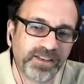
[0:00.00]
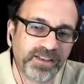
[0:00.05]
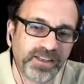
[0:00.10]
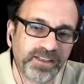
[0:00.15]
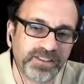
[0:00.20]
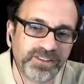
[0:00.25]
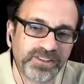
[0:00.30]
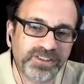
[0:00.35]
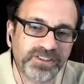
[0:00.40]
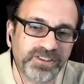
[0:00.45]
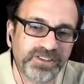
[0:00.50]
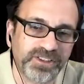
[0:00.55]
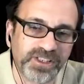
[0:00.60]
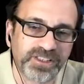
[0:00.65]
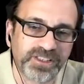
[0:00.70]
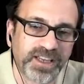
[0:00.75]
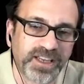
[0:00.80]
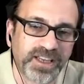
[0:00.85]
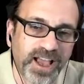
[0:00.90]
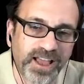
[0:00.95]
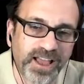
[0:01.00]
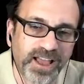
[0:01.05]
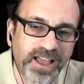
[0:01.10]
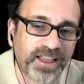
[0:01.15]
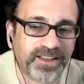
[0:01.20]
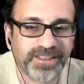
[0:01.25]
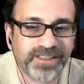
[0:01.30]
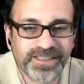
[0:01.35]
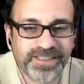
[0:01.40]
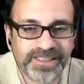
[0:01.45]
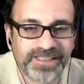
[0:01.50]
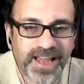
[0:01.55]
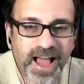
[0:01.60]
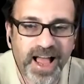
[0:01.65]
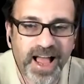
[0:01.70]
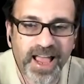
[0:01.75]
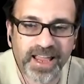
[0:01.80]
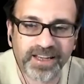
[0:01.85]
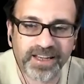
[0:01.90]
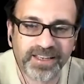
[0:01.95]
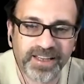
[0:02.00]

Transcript: He had just gotten out because he died.